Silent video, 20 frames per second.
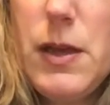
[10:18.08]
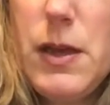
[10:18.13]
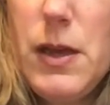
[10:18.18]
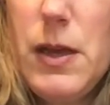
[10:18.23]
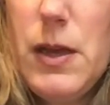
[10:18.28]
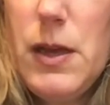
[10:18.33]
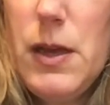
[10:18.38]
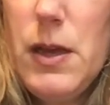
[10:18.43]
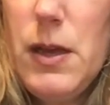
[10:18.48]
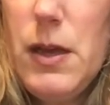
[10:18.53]

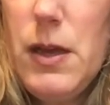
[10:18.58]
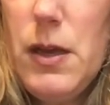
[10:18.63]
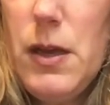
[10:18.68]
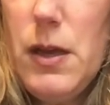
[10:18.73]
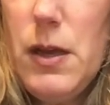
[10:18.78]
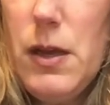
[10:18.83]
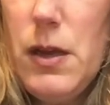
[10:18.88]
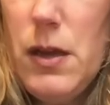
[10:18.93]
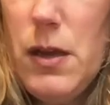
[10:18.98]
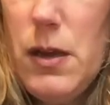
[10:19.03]

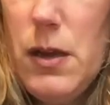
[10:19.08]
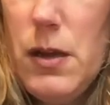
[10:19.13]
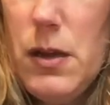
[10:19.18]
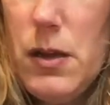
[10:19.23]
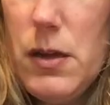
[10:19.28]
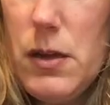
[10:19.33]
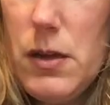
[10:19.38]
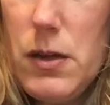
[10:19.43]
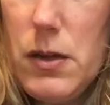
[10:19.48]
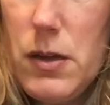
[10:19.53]

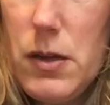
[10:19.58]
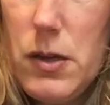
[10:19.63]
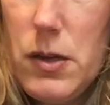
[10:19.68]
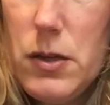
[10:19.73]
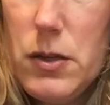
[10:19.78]
Nobody speaks.